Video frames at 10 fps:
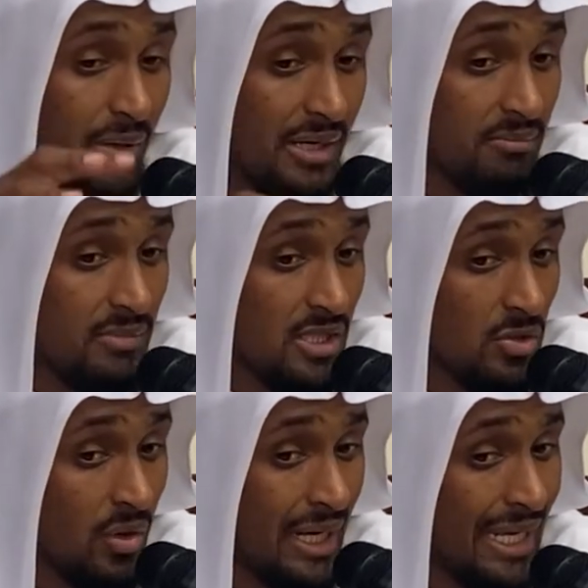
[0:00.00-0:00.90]
by me
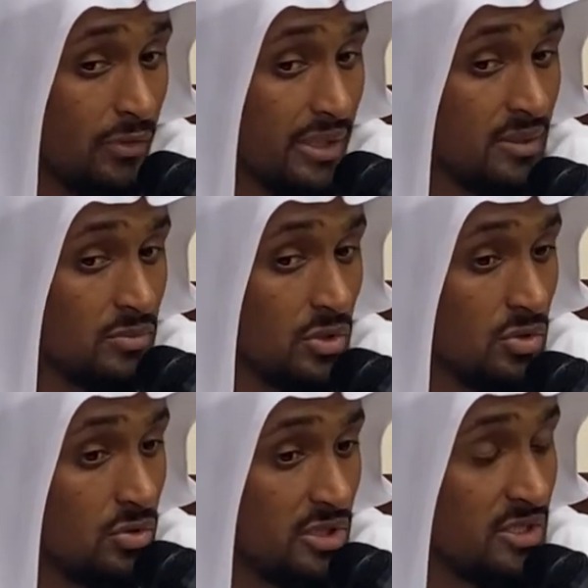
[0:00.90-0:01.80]
not allowing him to
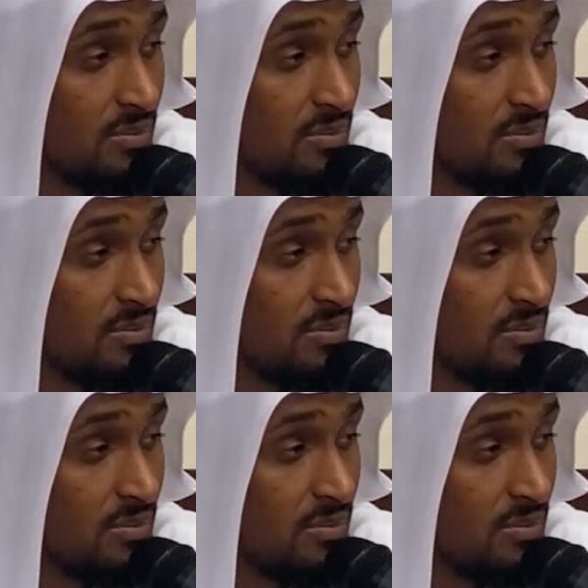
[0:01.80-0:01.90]
use his